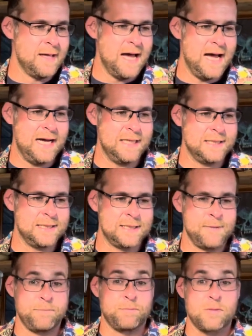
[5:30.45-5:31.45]
and
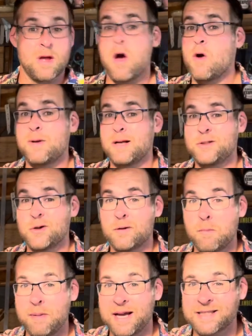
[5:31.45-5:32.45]
I hope you enjoy
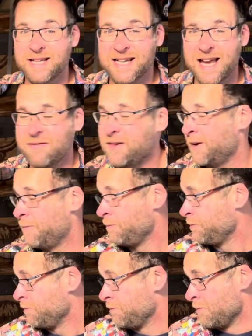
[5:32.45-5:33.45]
the beers I gave you.
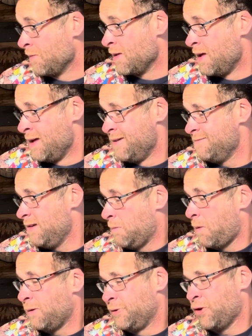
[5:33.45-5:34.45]
I'll
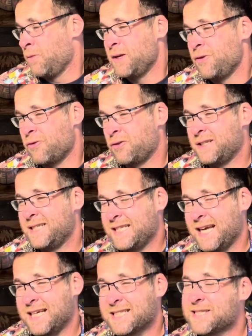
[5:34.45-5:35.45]
probably drop you a drunken
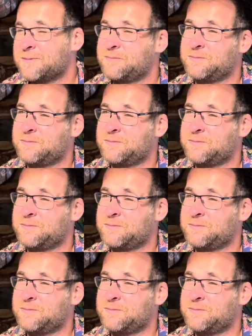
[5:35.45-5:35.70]
text